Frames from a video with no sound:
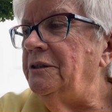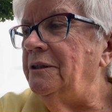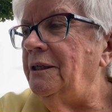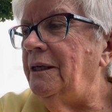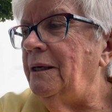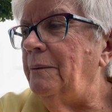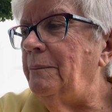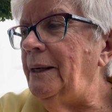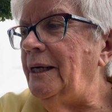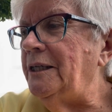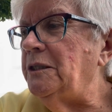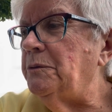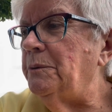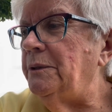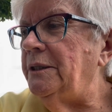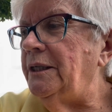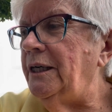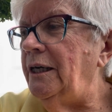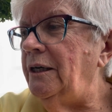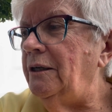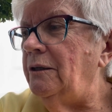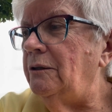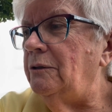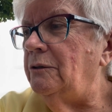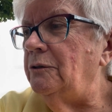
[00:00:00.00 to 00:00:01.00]
and mashed
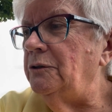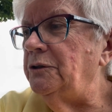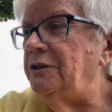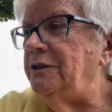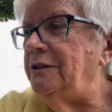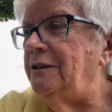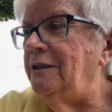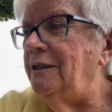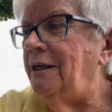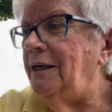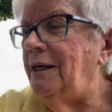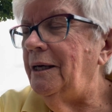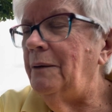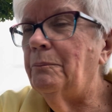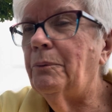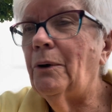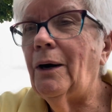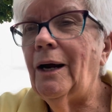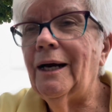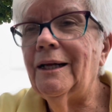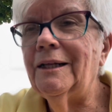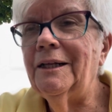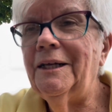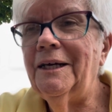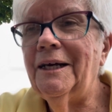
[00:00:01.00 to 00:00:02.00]
potatoes and
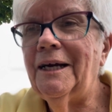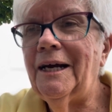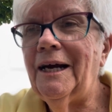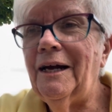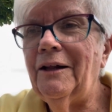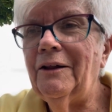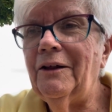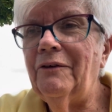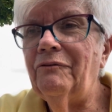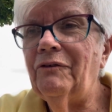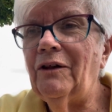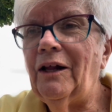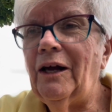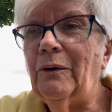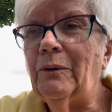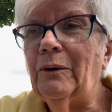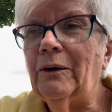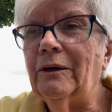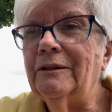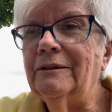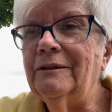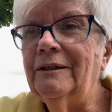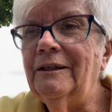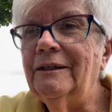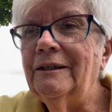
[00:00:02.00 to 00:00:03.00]
broccoli and cauliflower.
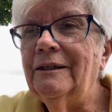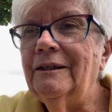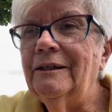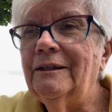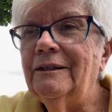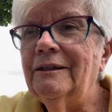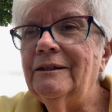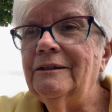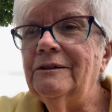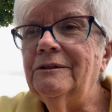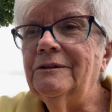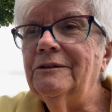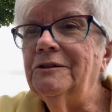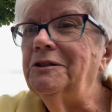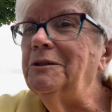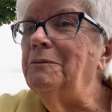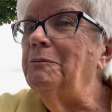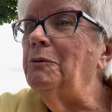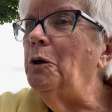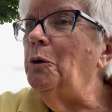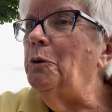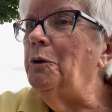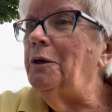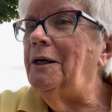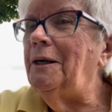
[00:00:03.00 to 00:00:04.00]
Jim
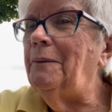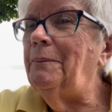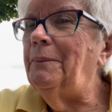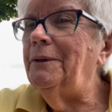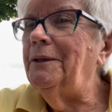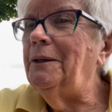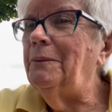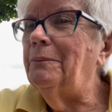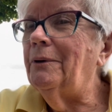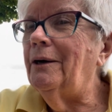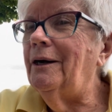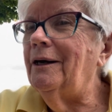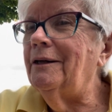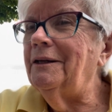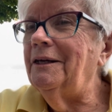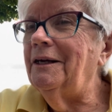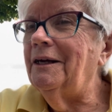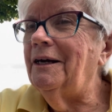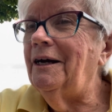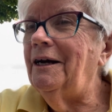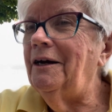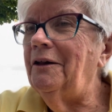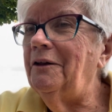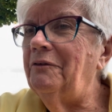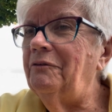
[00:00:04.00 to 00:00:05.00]
loaded up on the broccoli and
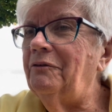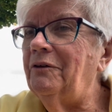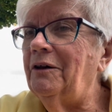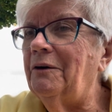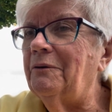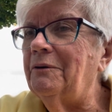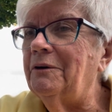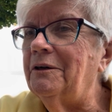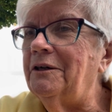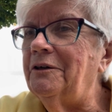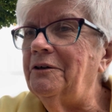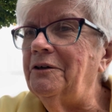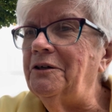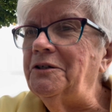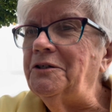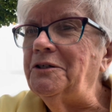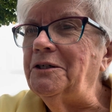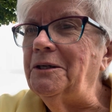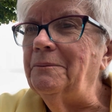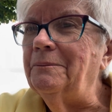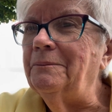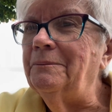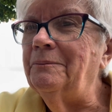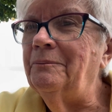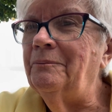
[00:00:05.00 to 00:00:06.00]
cauliflower, didn't you,
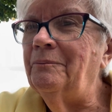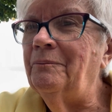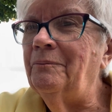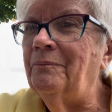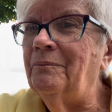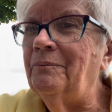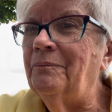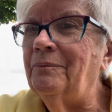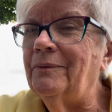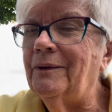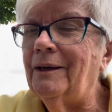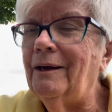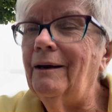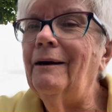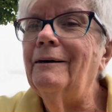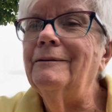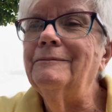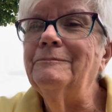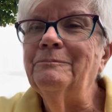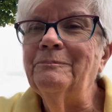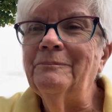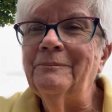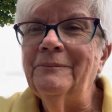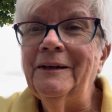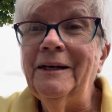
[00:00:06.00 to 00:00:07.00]
Jim? Oh, yeah. Yeah.
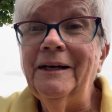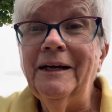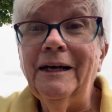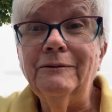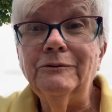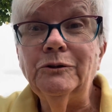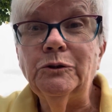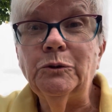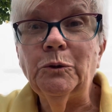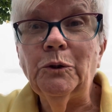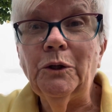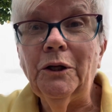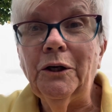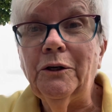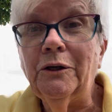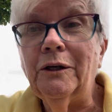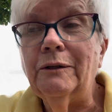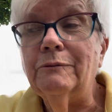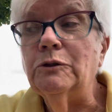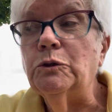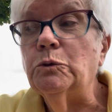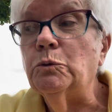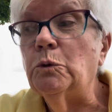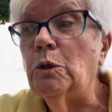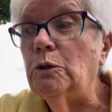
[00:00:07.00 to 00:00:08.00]
It was really good. It
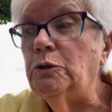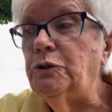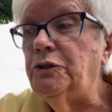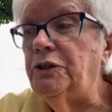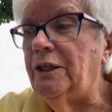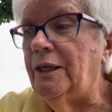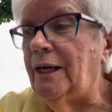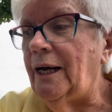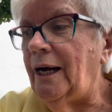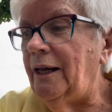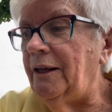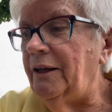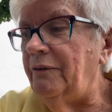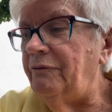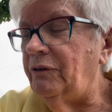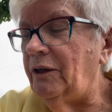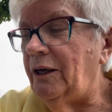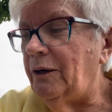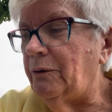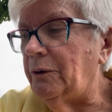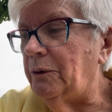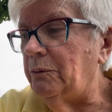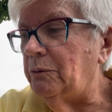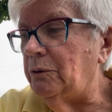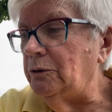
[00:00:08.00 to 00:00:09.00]
was roasted
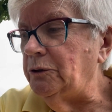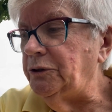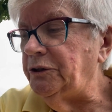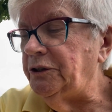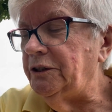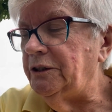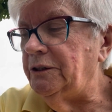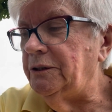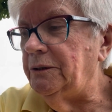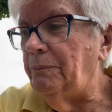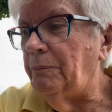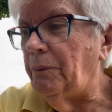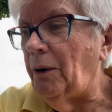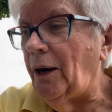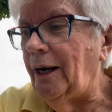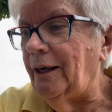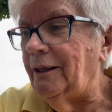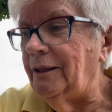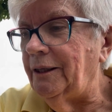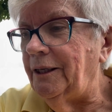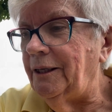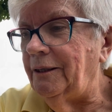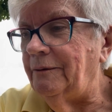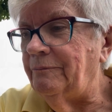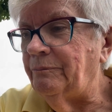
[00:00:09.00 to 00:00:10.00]
cauliflower and roasted
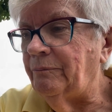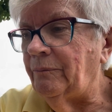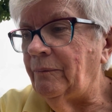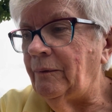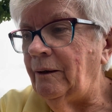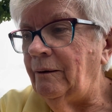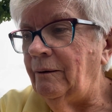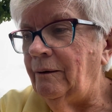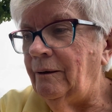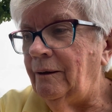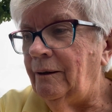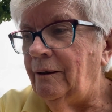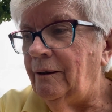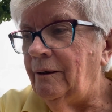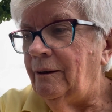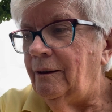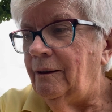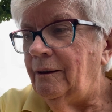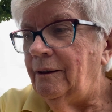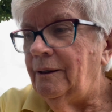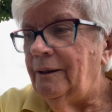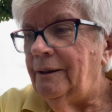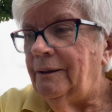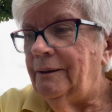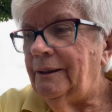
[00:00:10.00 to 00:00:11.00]
broccoli.
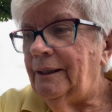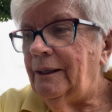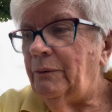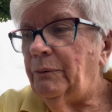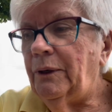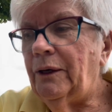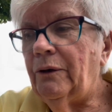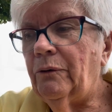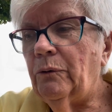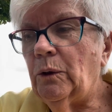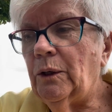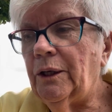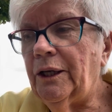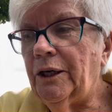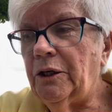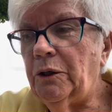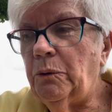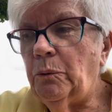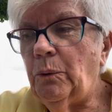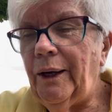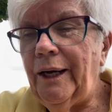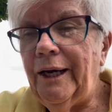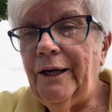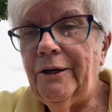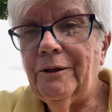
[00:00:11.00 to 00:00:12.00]
And we had a really good
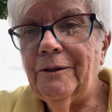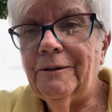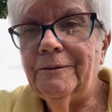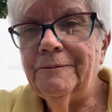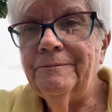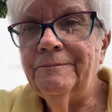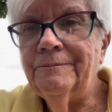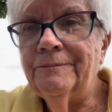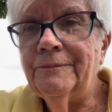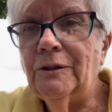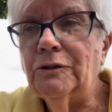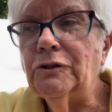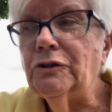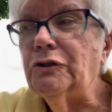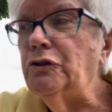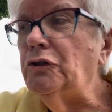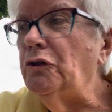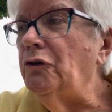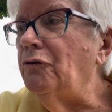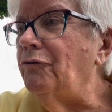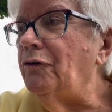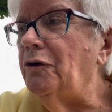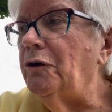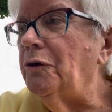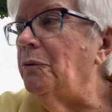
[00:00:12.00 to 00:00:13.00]
waiter or
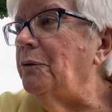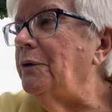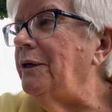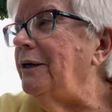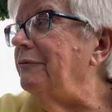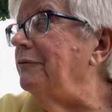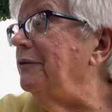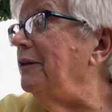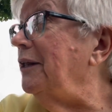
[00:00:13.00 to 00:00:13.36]
server, whatever they